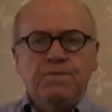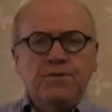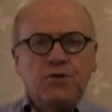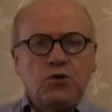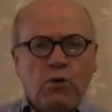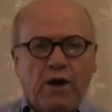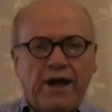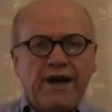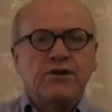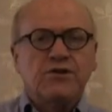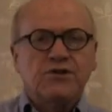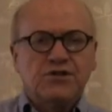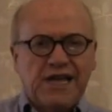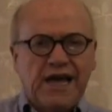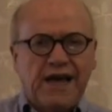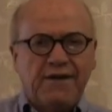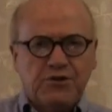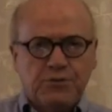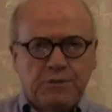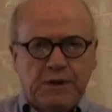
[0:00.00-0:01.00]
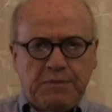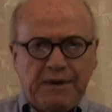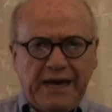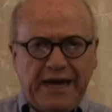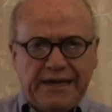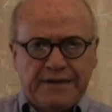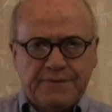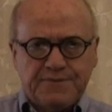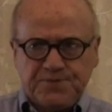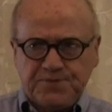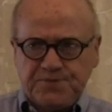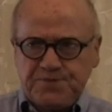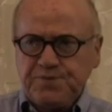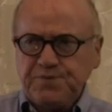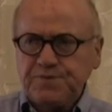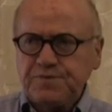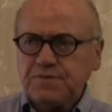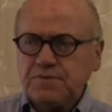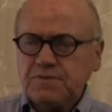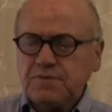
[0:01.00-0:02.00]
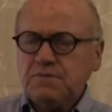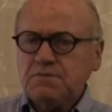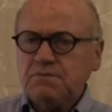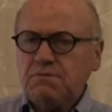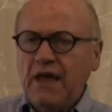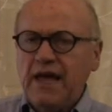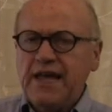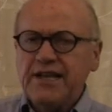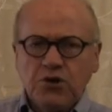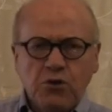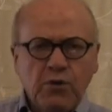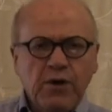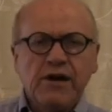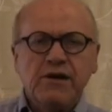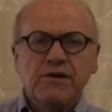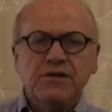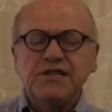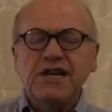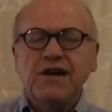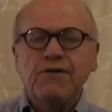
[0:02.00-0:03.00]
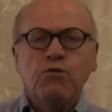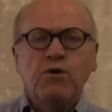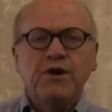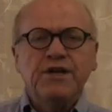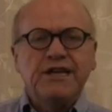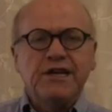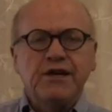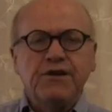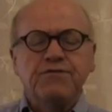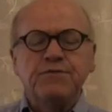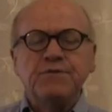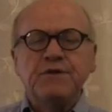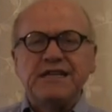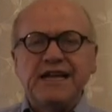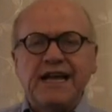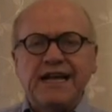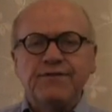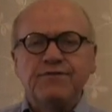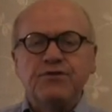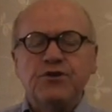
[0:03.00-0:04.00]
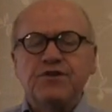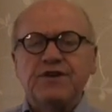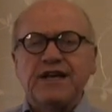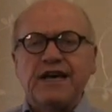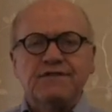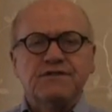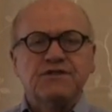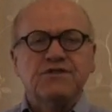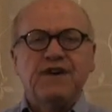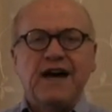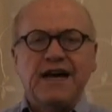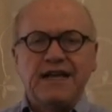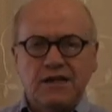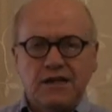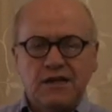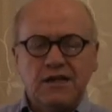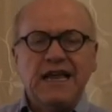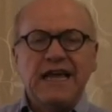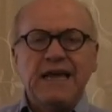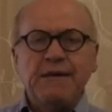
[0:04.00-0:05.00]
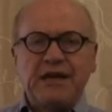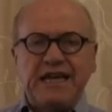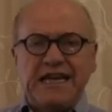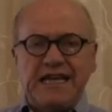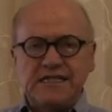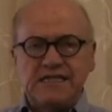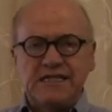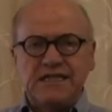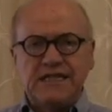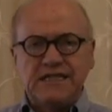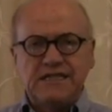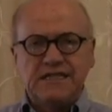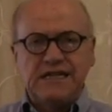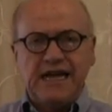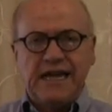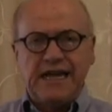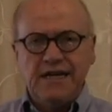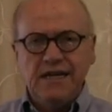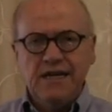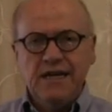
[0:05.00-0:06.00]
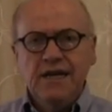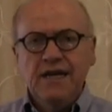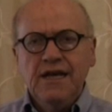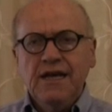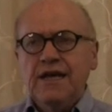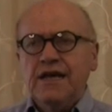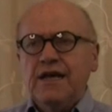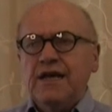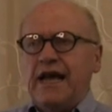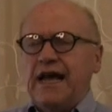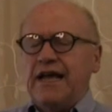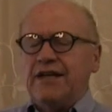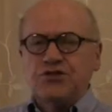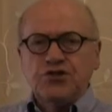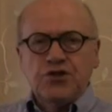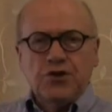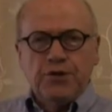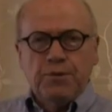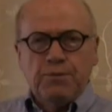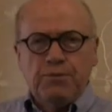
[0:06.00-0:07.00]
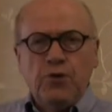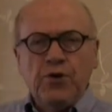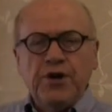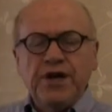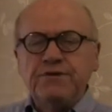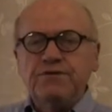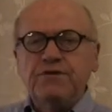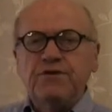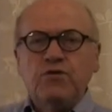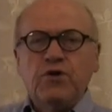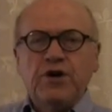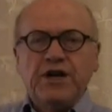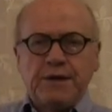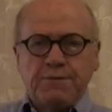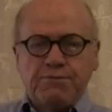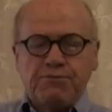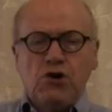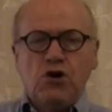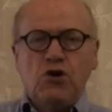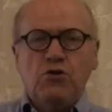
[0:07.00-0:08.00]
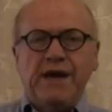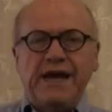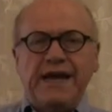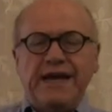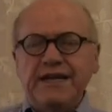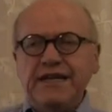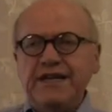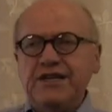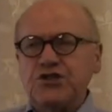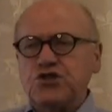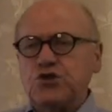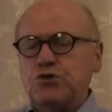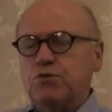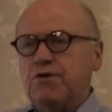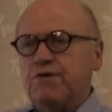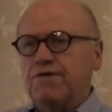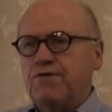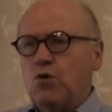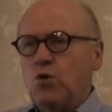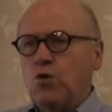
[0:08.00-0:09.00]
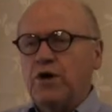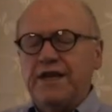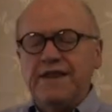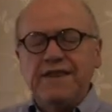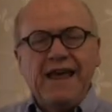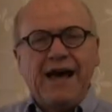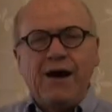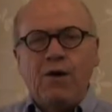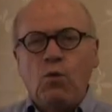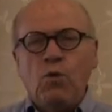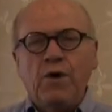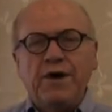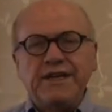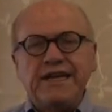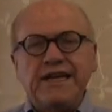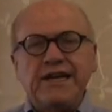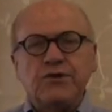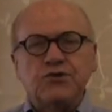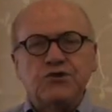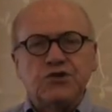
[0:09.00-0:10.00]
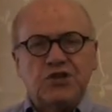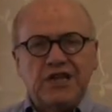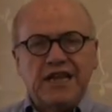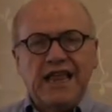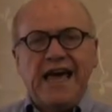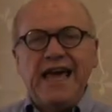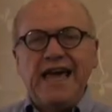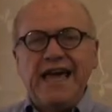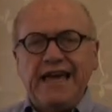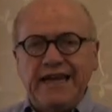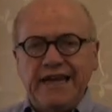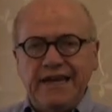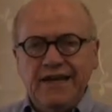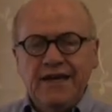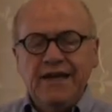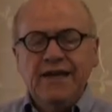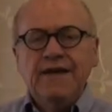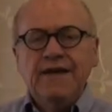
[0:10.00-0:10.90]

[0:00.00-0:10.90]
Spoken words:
creditors have to be paid. And creditors have 1 year from the date of your death to file a claim against the estate. And so the point of avoiding probate is to avoid that 1 year delay